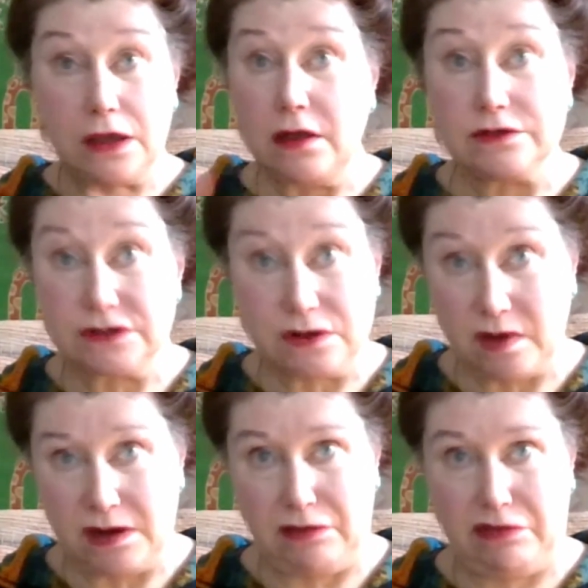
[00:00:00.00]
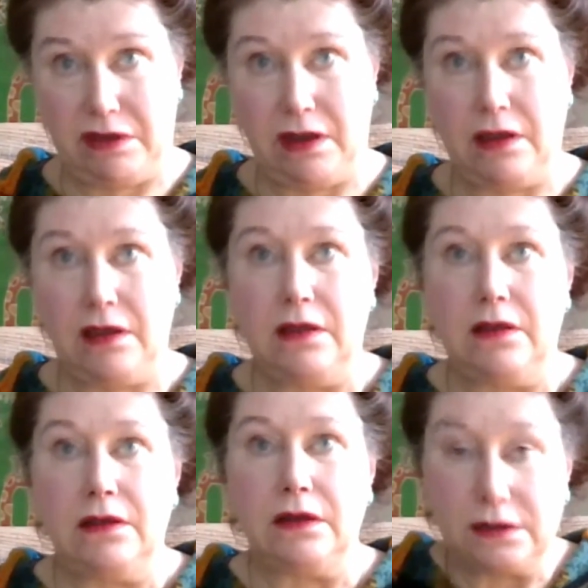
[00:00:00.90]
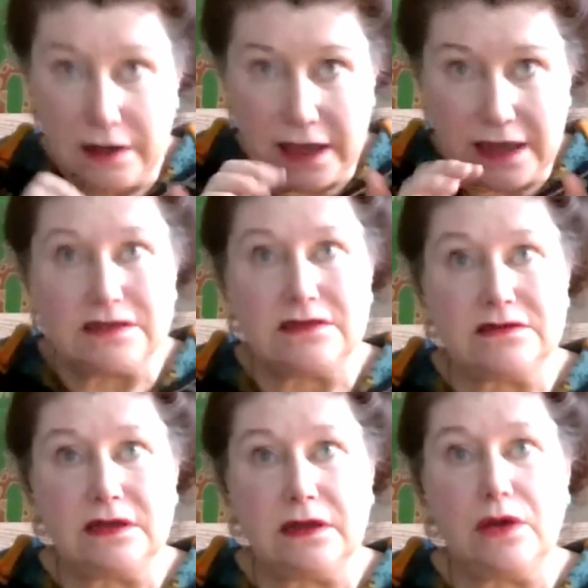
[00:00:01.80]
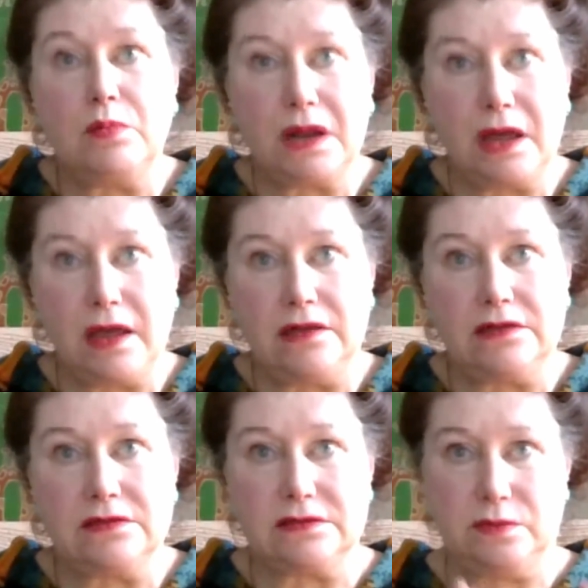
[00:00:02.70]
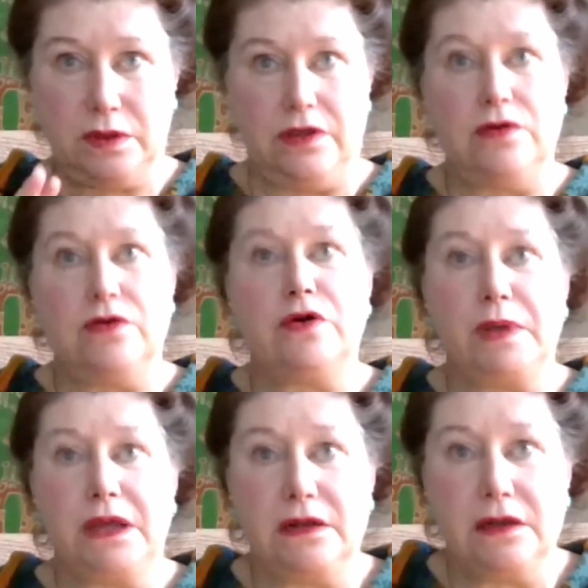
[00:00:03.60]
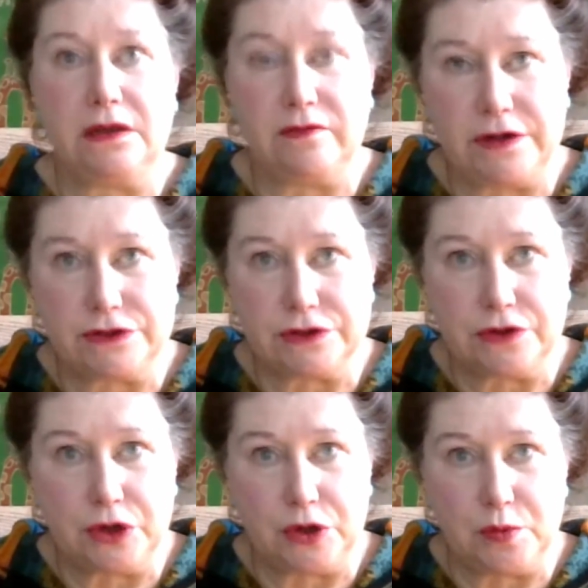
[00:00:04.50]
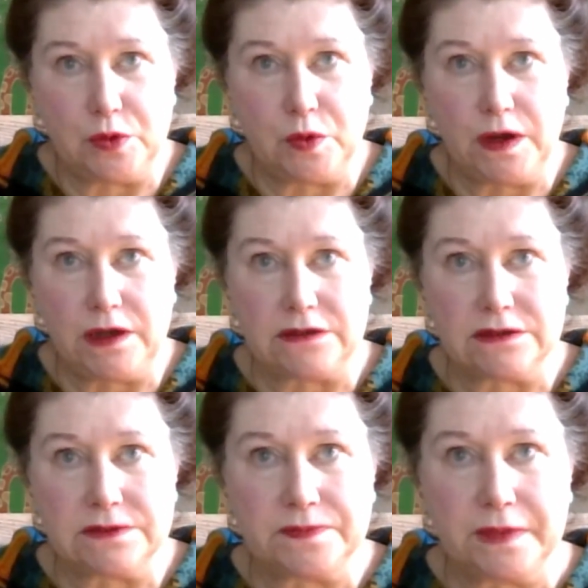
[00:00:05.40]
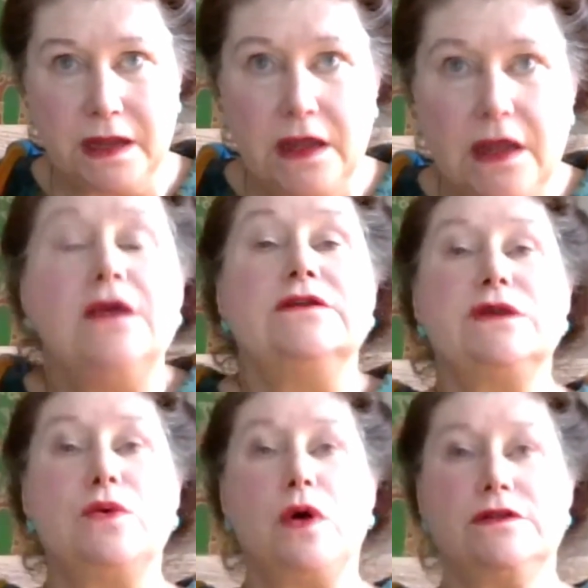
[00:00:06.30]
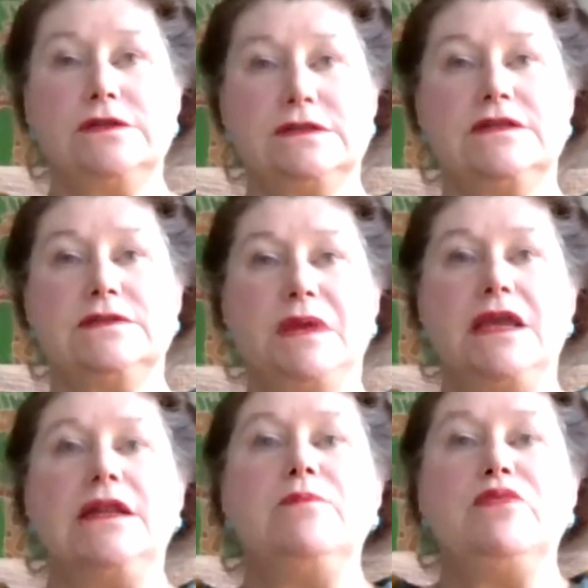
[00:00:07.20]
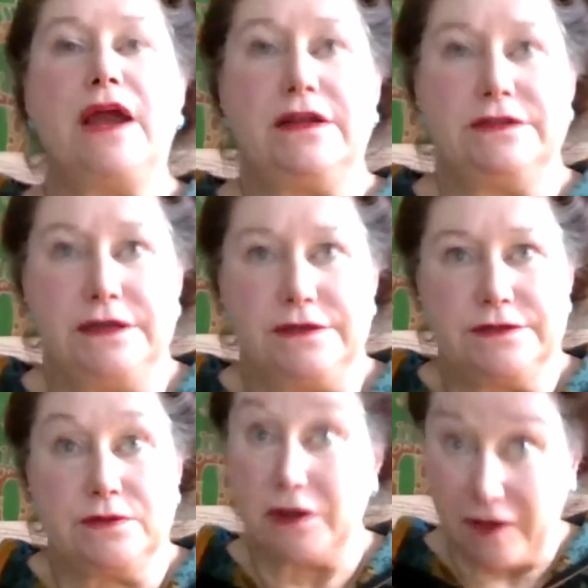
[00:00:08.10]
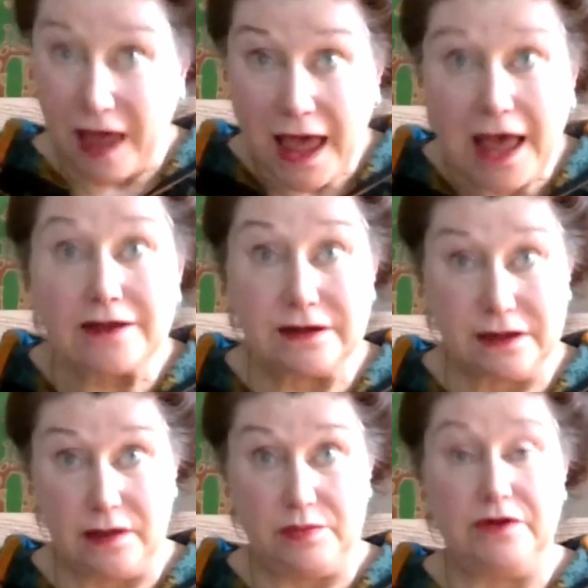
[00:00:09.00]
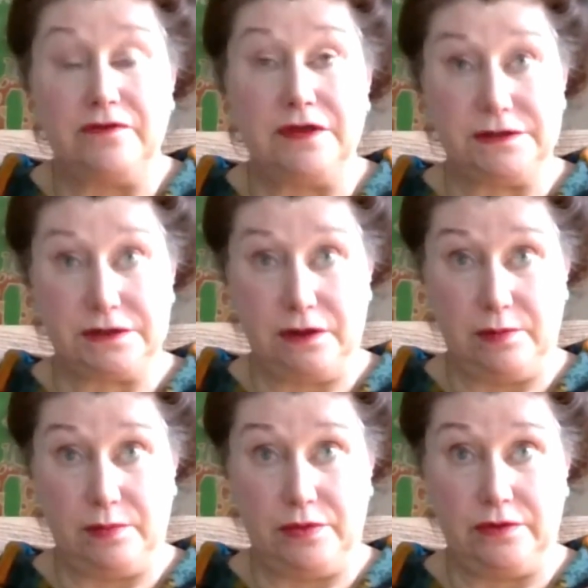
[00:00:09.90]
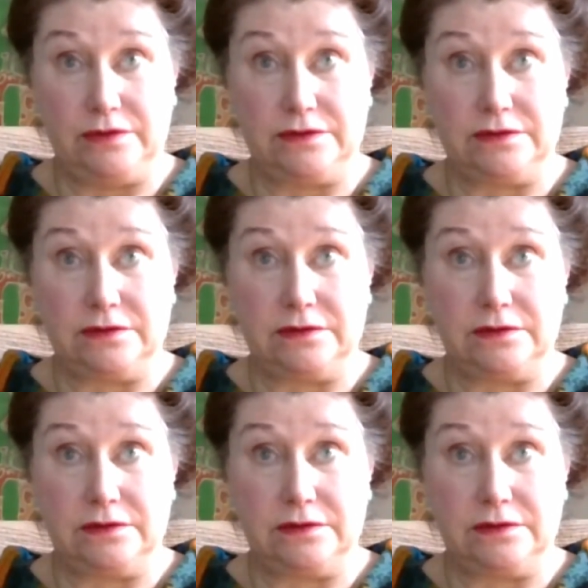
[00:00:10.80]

they can't do anything unless it's in compliance with the European Convention on Human Rights. So what does this mean in practice? We've had a couple of examples